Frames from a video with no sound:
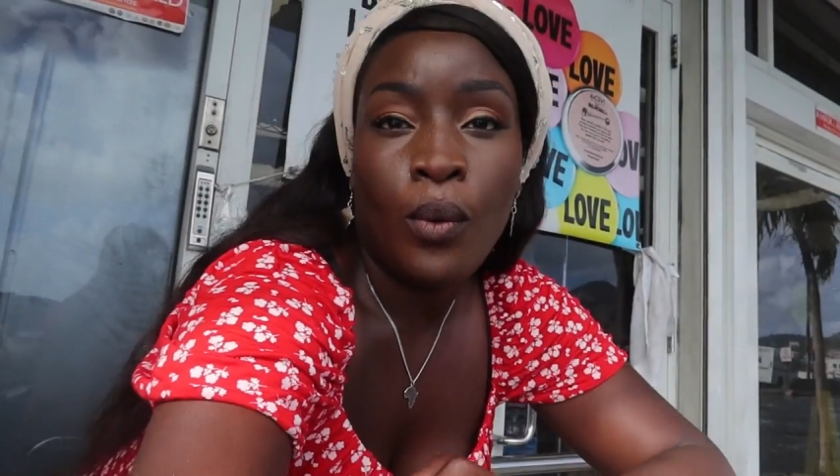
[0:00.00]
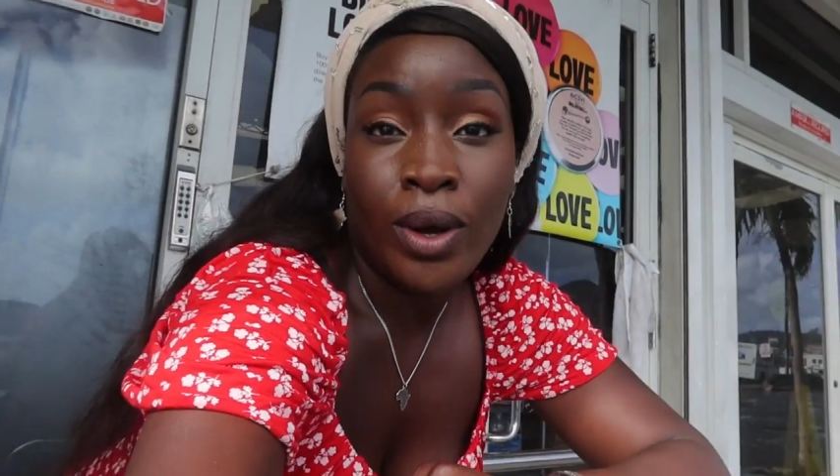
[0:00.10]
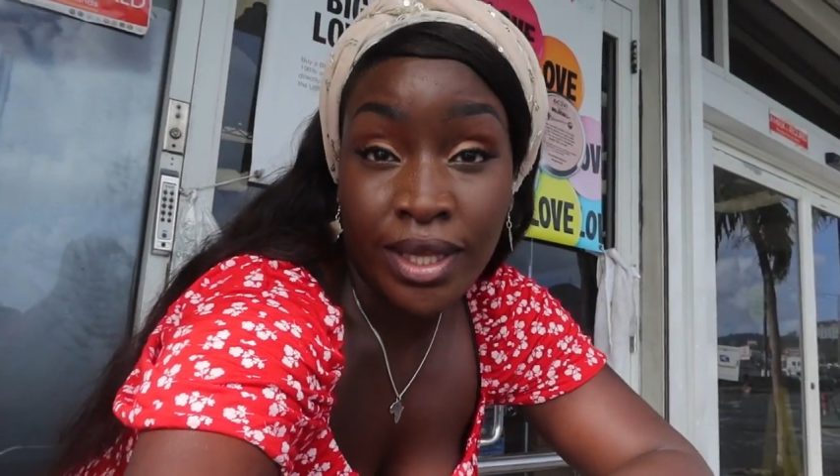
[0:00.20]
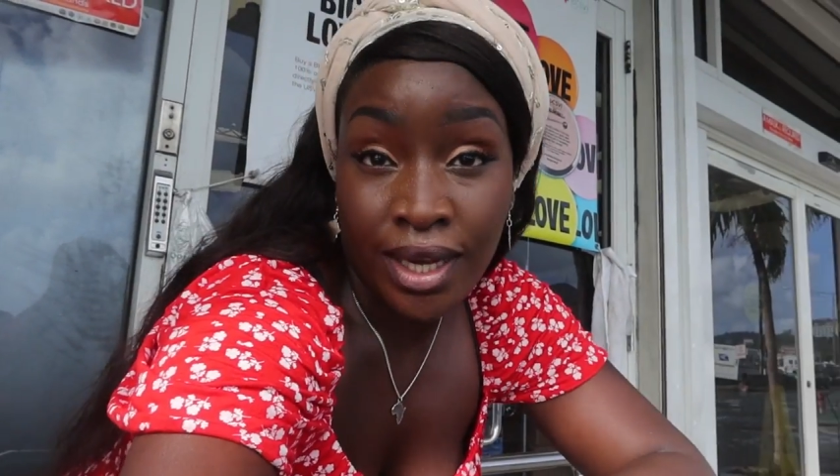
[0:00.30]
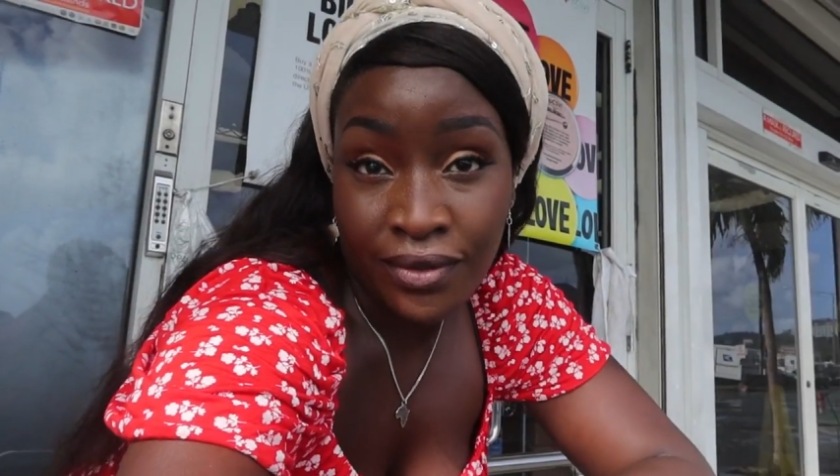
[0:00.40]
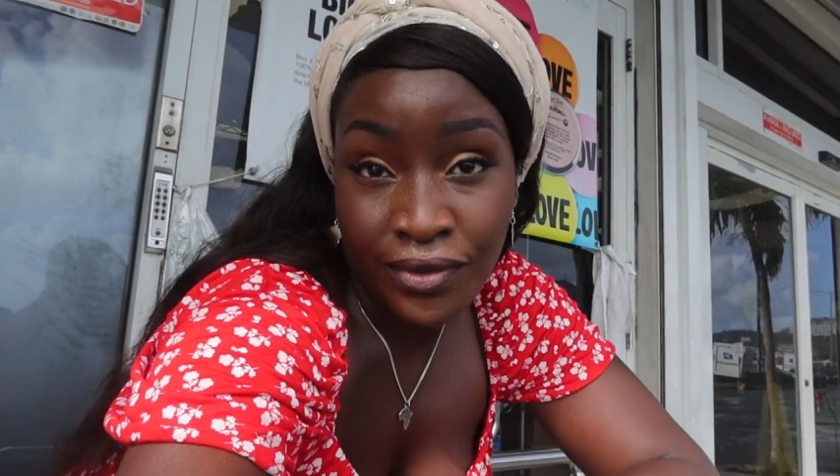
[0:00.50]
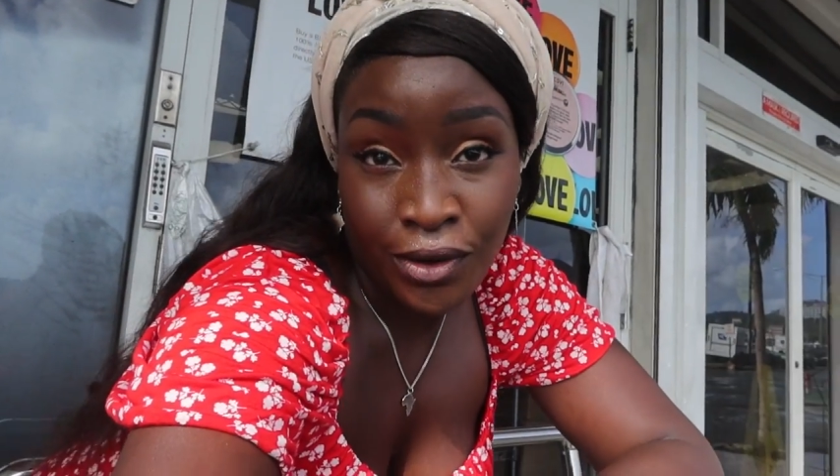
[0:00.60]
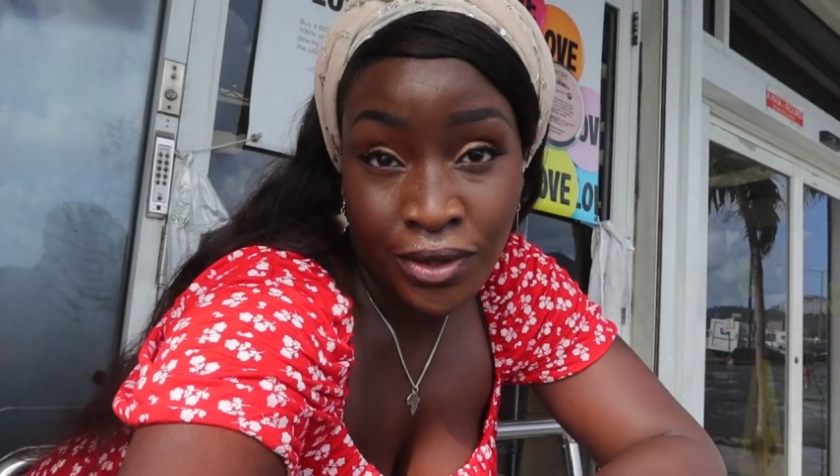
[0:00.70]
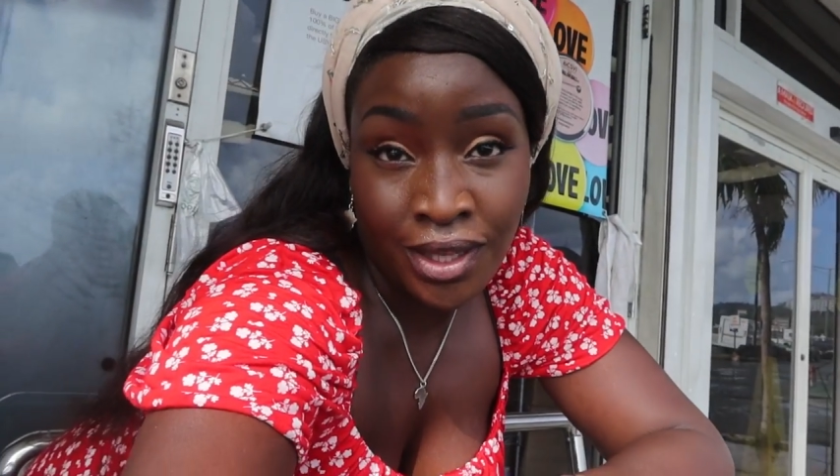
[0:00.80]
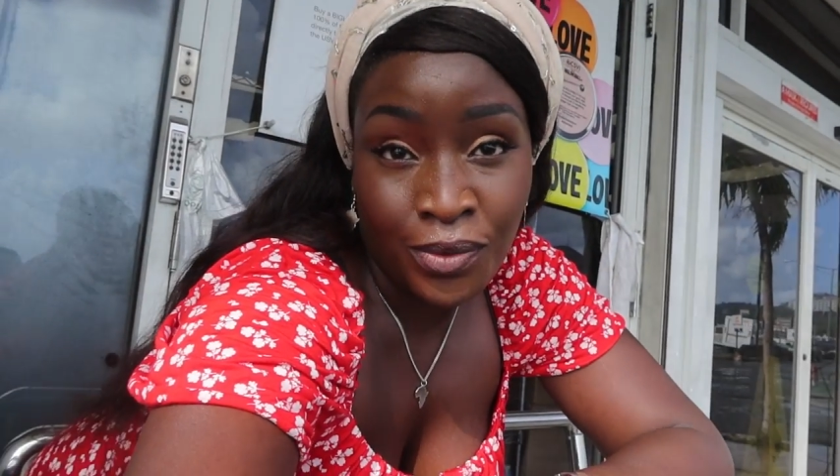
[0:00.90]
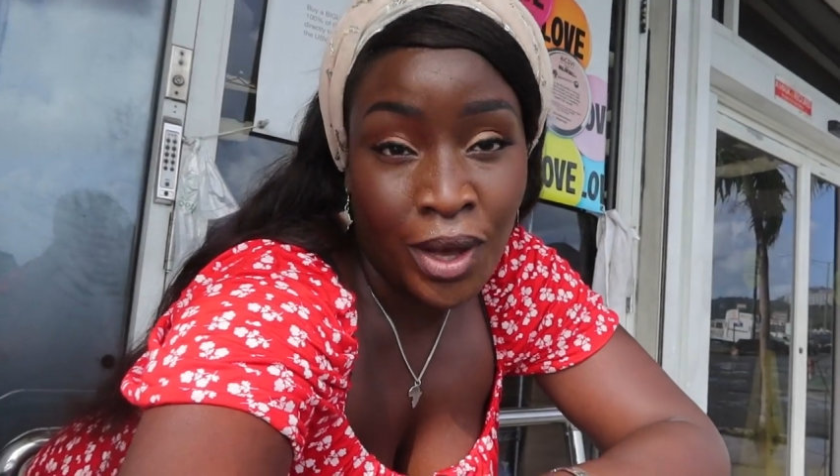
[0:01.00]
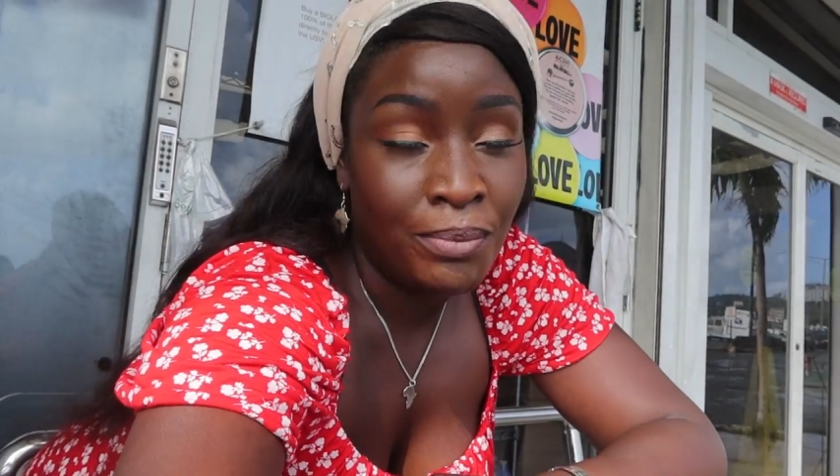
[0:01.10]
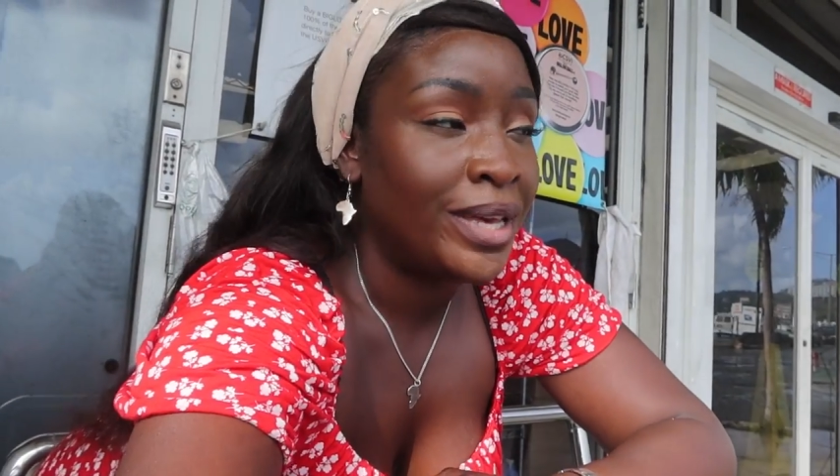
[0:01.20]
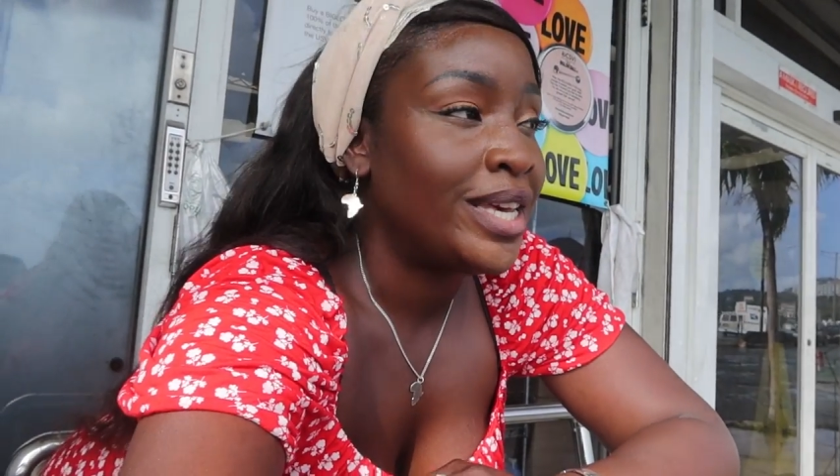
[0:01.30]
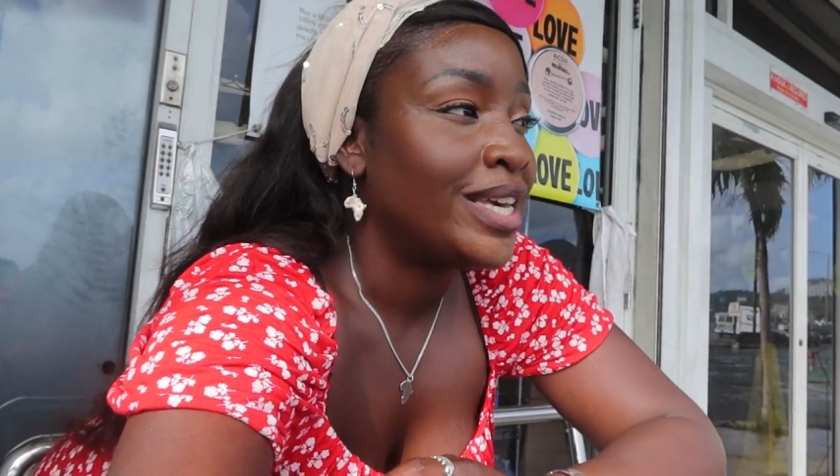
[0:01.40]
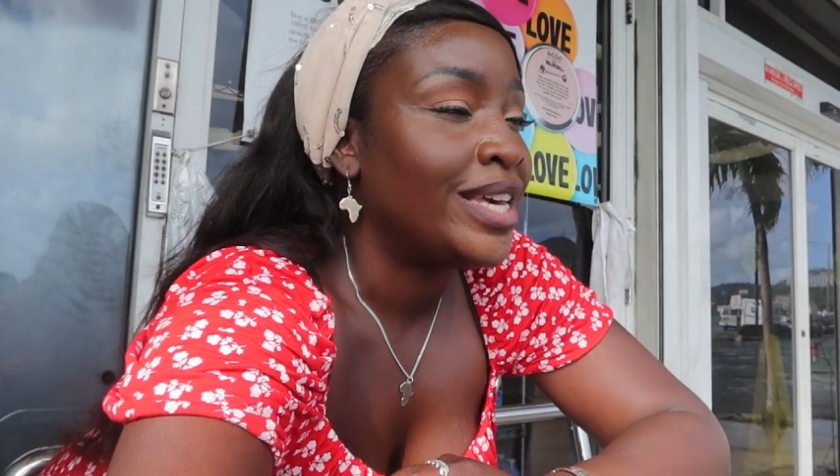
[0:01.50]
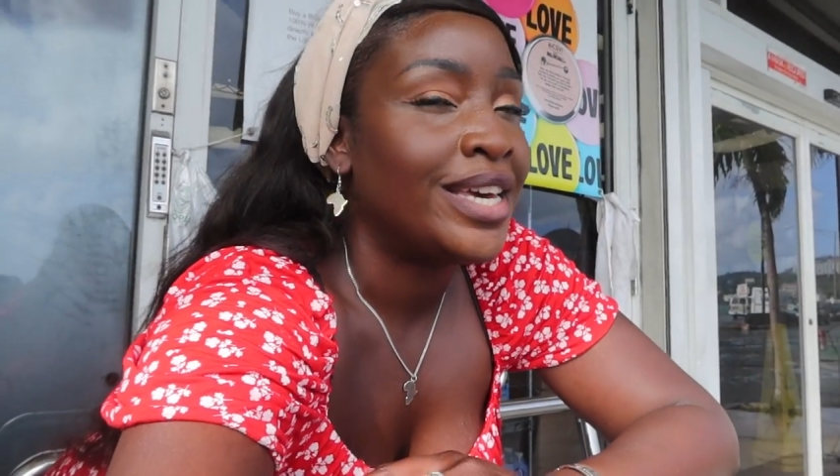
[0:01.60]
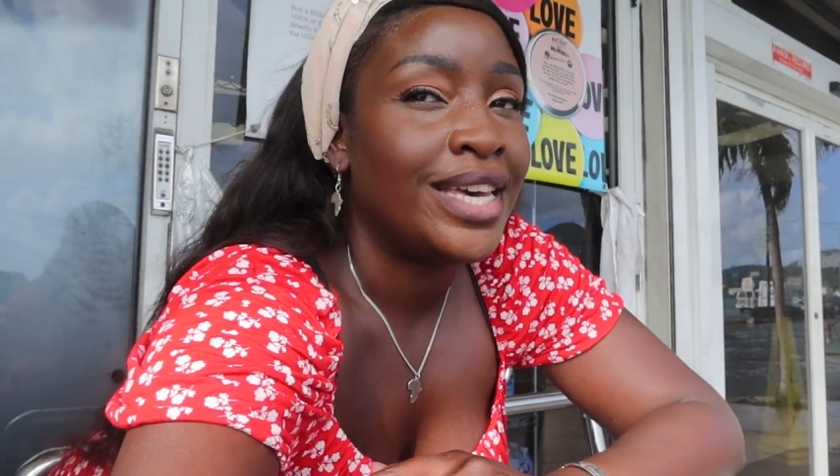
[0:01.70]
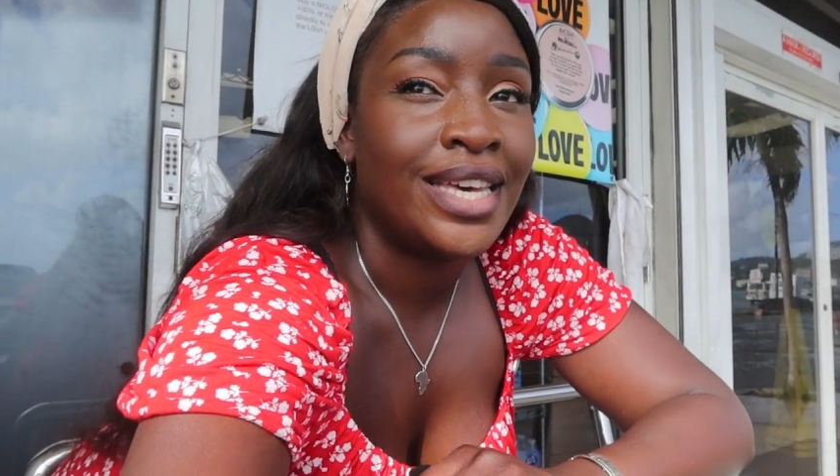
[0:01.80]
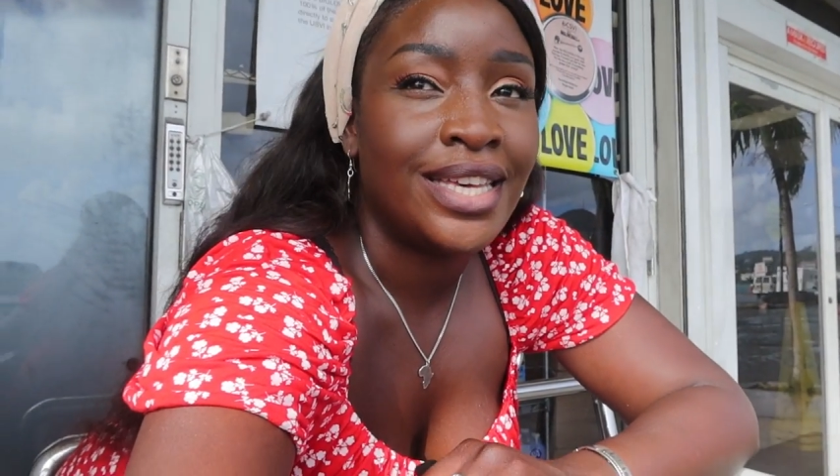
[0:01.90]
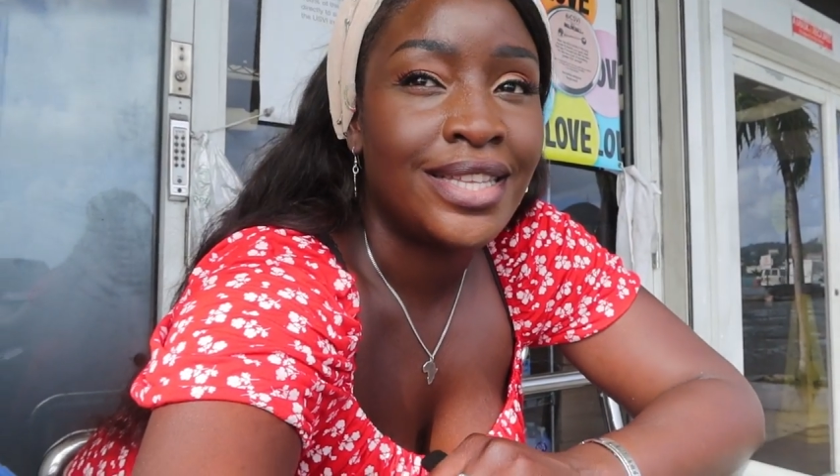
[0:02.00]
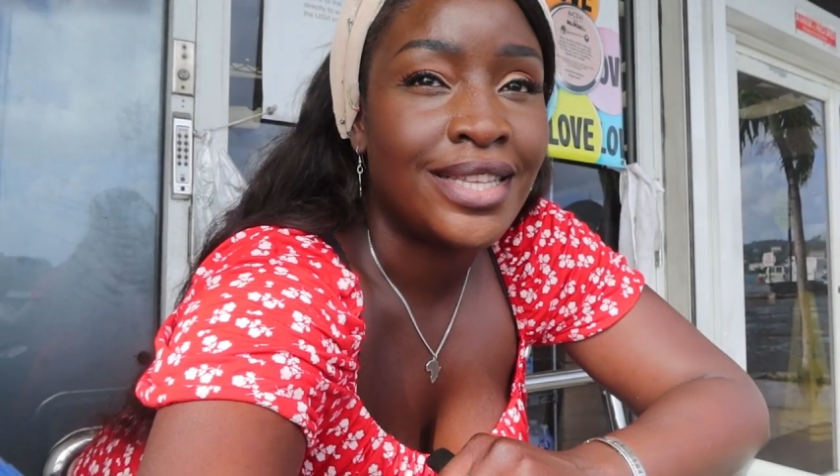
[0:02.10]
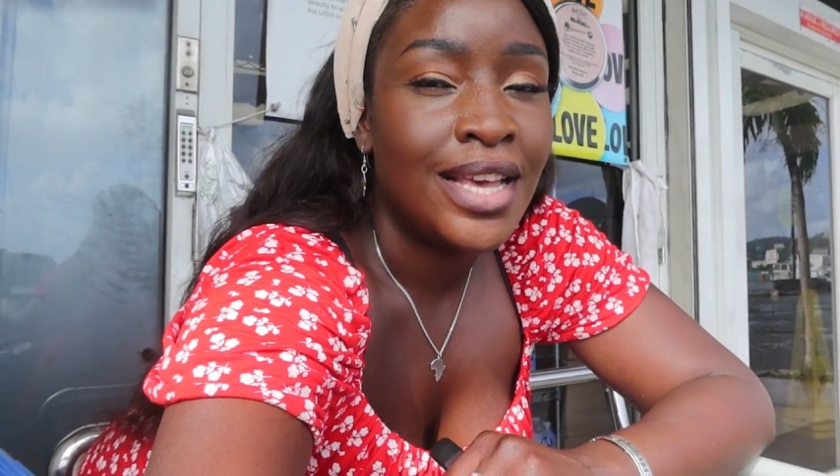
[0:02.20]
One thing I've noticed while being here is,